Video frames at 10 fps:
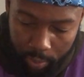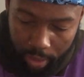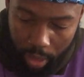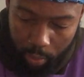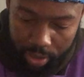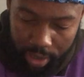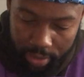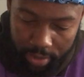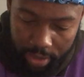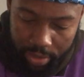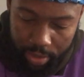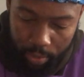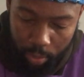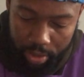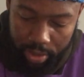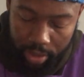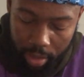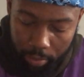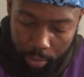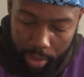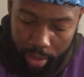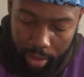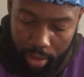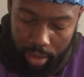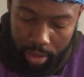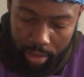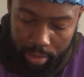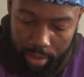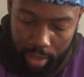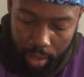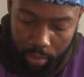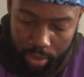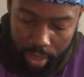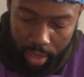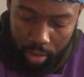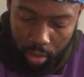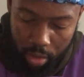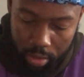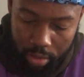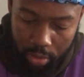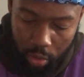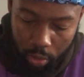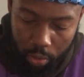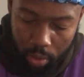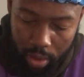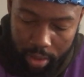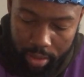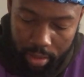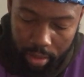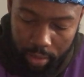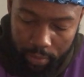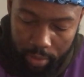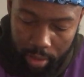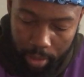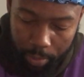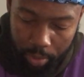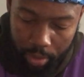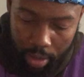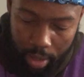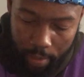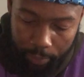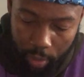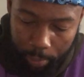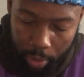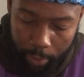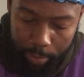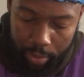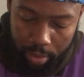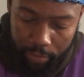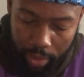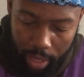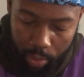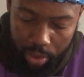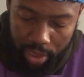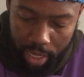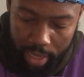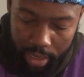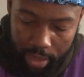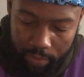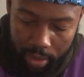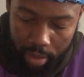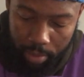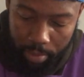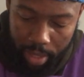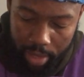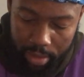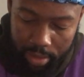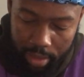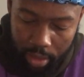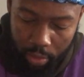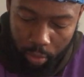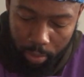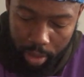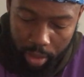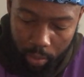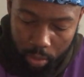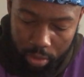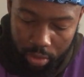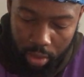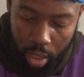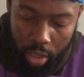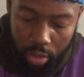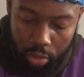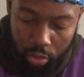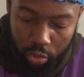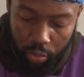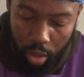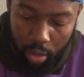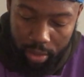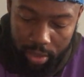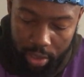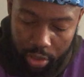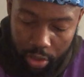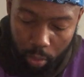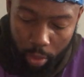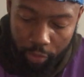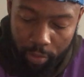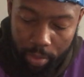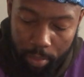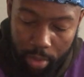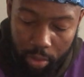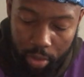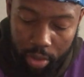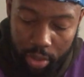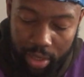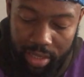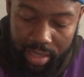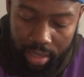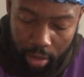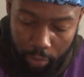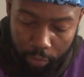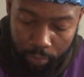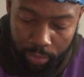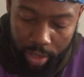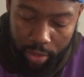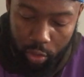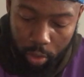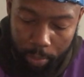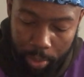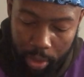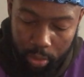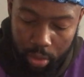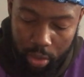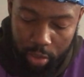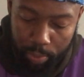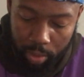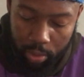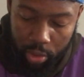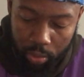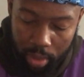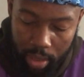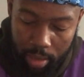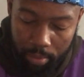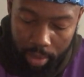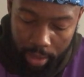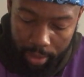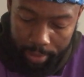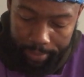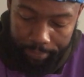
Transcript: Yahushua touched him, which instead of bringing uncleanness to Yahushua, caused the total cleansing of the leper. The purpose of Yahushua in giving the command to tell no man was to draw attention away from the miracle itself and to appeal to the spiritual need in man.